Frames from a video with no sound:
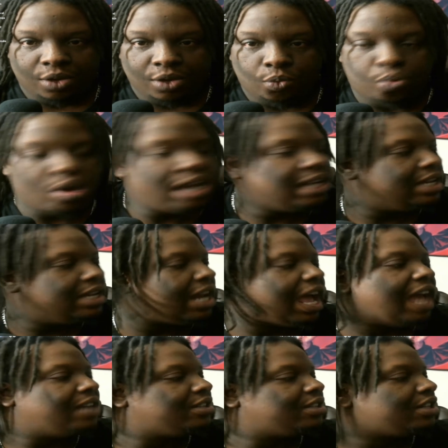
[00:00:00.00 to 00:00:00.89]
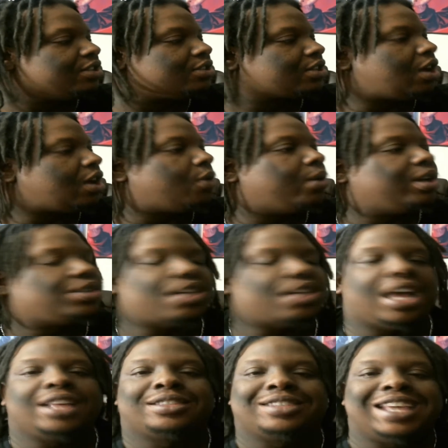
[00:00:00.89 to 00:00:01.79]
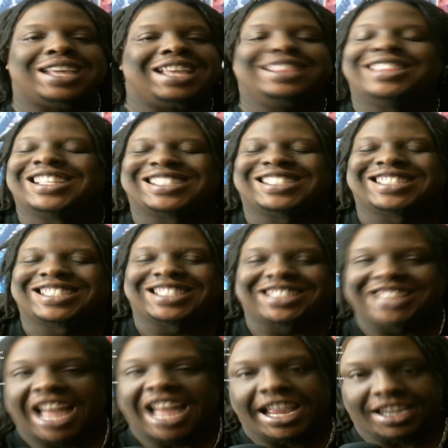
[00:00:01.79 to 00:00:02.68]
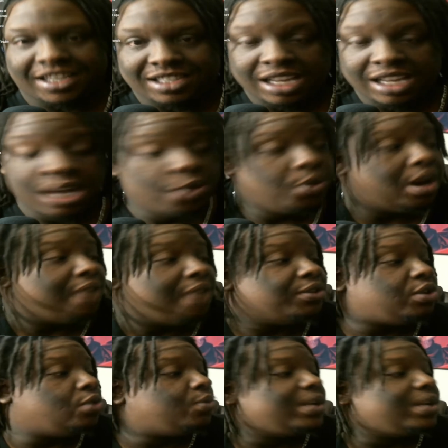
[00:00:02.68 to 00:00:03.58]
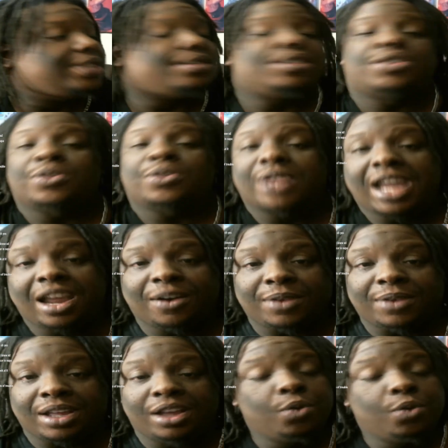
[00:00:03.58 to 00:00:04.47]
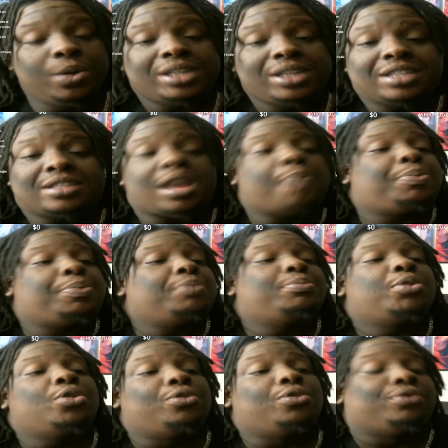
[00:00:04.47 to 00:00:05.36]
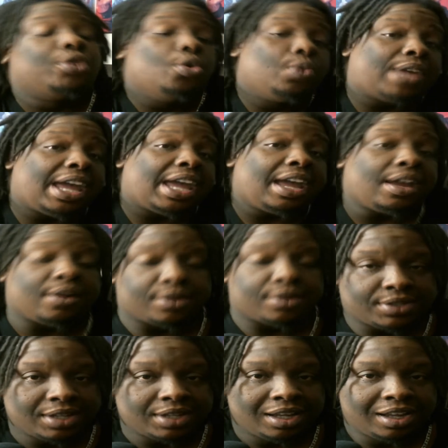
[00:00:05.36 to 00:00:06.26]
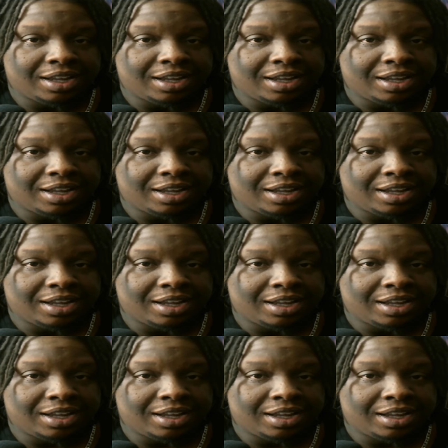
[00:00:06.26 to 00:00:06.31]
Would not discourage us in the slightest. We don't have to do research on the area. We just up and move. Who cares?